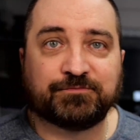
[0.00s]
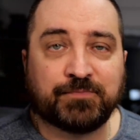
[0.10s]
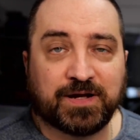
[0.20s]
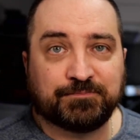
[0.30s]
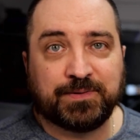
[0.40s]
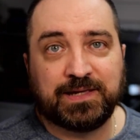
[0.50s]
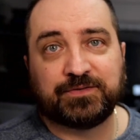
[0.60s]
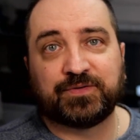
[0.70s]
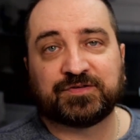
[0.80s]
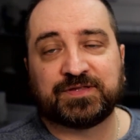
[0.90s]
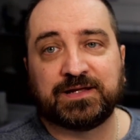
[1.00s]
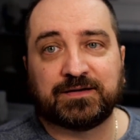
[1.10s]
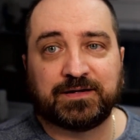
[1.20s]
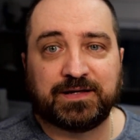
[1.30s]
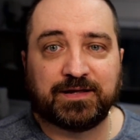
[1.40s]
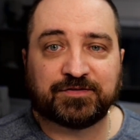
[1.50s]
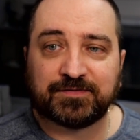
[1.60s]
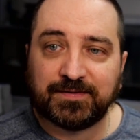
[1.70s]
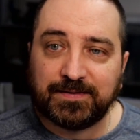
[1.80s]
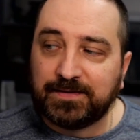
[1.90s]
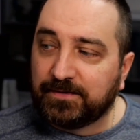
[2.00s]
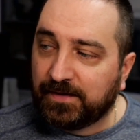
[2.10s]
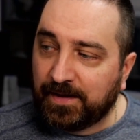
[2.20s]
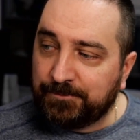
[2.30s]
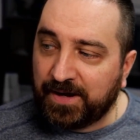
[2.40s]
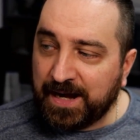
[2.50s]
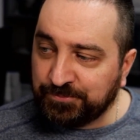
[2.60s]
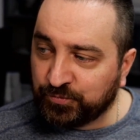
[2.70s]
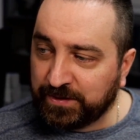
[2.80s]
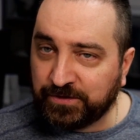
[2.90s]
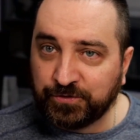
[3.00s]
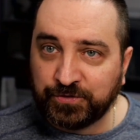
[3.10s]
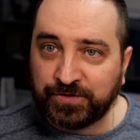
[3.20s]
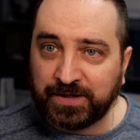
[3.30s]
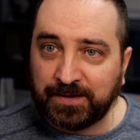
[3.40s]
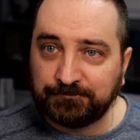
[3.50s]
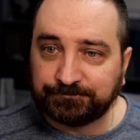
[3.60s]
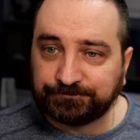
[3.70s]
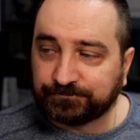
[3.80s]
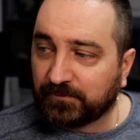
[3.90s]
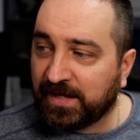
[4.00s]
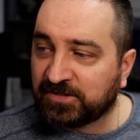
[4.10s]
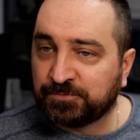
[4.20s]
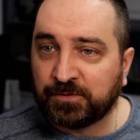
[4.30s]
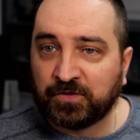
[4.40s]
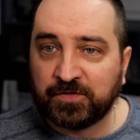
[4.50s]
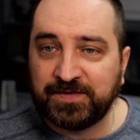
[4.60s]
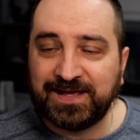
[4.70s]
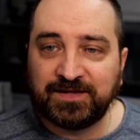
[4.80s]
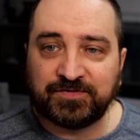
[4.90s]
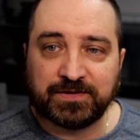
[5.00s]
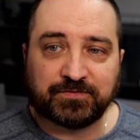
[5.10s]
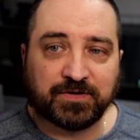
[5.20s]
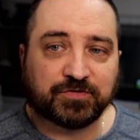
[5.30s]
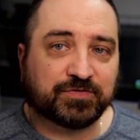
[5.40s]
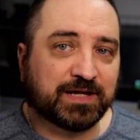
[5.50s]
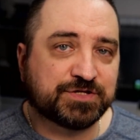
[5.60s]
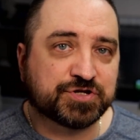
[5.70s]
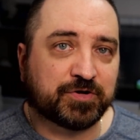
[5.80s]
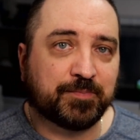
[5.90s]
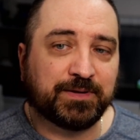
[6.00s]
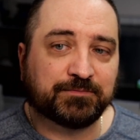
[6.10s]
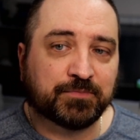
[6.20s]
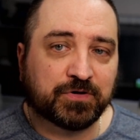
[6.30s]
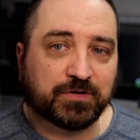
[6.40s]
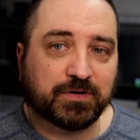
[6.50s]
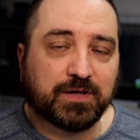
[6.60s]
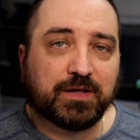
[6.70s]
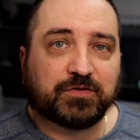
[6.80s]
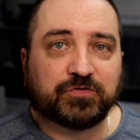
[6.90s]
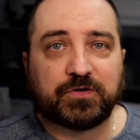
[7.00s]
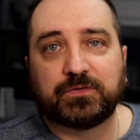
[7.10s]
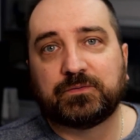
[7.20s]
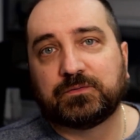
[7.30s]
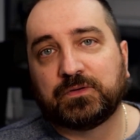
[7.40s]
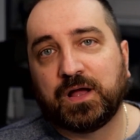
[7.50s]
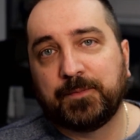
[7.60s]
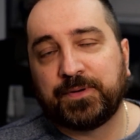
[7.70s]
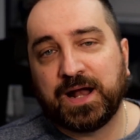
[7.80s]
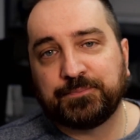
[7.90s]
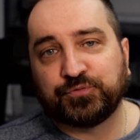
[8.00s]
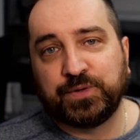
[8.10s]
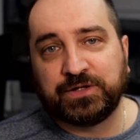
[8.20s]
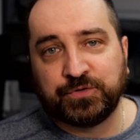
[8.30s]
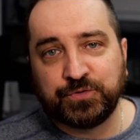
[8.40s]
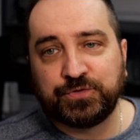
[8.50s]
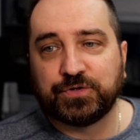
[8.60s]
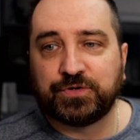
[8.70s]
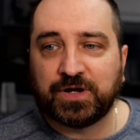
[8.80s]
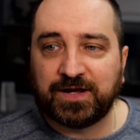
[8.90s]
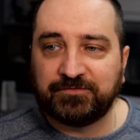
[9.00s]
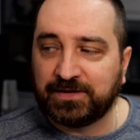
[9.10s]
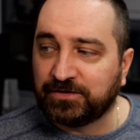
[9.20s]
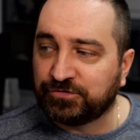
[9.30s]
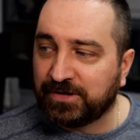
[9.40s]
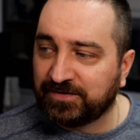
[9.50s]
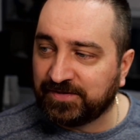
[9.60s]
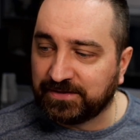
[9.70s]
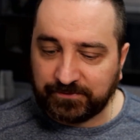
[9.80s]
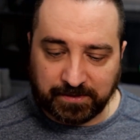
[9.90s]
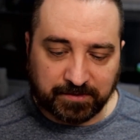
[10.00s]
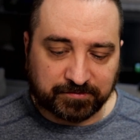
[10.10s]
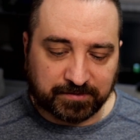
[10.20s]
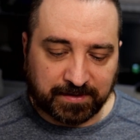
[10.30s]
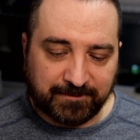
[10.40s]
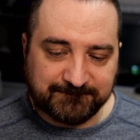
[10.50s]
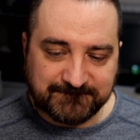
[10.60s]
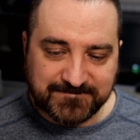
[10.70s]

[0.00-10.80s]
might be interesting ideas, perhaps we could explore the asynchronous nature a bit more. So perhaps we could dive into asynchronous